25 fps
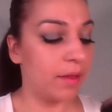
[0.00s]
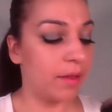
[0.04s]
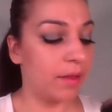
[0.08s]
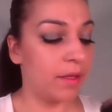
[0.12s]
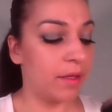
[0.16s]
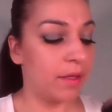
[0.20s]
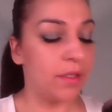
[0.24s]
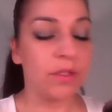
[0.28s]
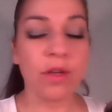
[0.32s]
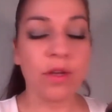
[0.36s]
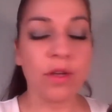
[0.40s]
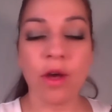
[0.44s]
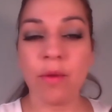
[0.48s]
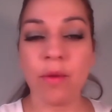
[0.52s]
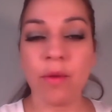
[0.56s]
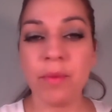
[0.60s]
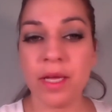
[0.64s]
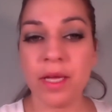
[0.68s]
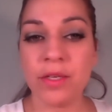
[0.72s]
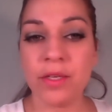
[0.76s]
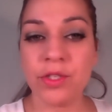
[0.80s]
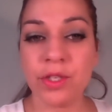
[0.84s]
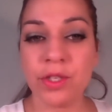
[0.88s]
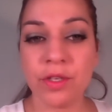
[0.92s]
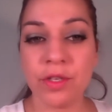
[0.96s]

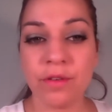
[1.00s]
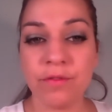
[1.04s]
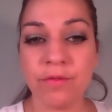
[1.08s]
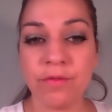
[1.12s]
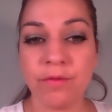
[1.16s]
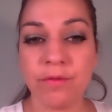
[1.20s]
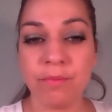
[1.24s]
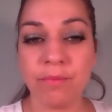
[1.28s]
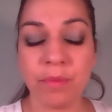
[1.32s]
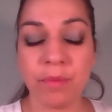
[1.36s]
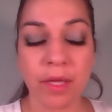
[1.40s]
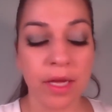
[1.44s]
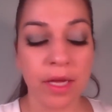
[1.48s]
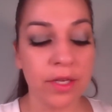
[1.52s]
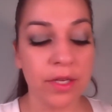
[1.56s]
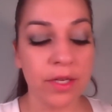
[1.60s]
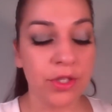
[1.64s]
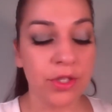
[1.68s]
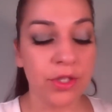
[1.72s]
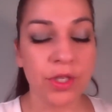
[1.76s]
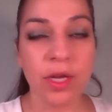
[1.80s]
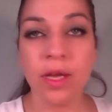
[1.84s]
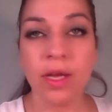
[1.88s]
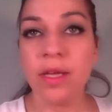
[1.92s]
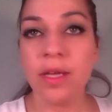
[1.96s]
combination of
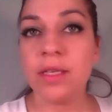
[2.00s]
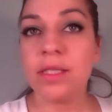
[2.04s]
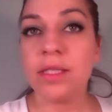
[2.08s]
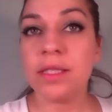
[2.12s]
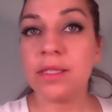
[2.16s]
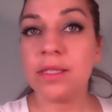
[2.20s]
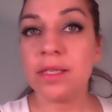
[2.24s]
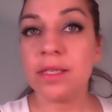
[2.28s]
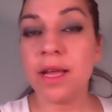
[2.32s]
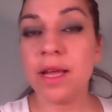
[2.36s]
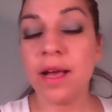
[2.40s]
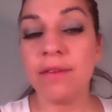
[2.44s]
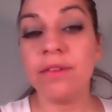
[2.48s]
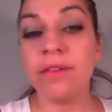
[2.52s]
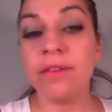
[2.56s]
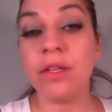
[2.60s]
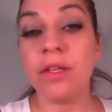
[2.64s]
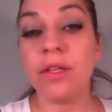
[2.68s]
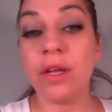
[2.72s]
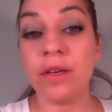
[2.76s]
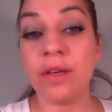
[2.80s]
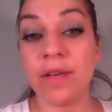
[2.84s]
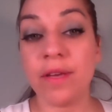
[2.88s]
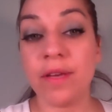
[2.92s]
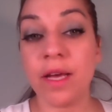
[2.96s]
blush doesn't have a
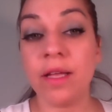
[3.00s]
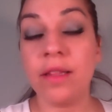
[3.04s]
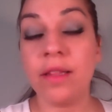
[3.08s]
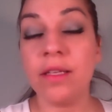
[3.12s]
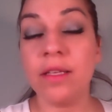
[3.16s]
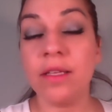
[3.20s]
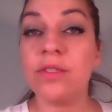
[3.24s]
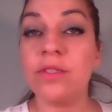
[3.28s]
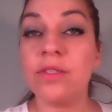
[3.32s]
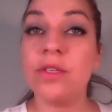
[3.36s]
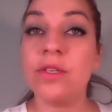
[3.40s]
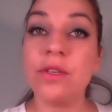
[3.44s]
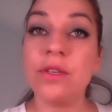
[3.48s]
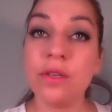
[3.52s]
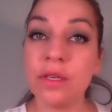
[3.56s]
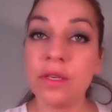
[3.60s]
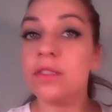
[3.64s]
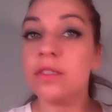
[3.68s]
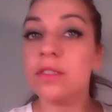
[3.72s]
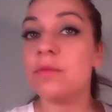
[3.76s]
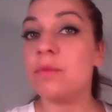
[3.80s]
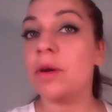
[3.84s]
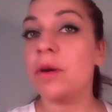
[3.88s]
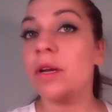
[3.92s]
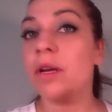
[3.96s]
lot of color, so you can
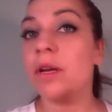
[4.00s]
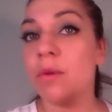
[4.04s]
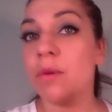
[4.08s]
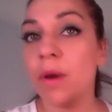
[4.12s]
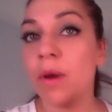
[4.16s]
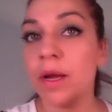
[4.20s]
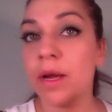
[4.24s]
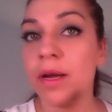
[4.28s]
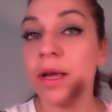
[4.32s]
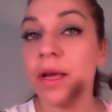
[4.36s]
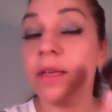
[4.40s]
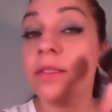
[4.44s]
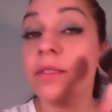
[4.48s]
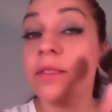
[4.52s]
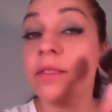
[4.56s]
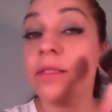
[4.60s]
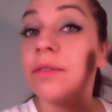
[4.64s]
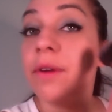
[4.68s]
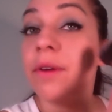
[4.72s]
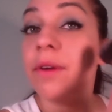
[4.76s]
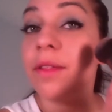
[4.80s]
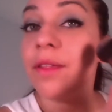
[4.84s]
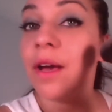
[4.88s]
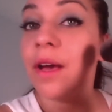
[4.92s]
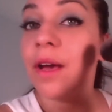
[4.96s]
spread it quite nicely
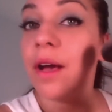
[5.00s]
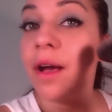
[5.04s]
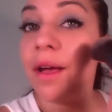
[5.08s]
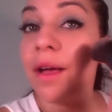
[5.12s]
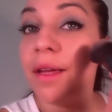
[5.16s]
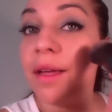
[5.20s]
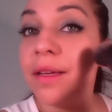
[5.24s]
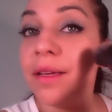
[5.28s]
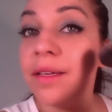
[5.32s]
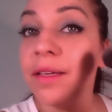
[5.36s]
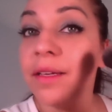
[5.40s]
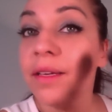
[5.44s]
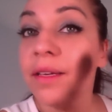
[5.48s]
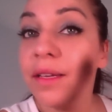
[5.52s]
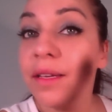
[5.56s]
around the eye.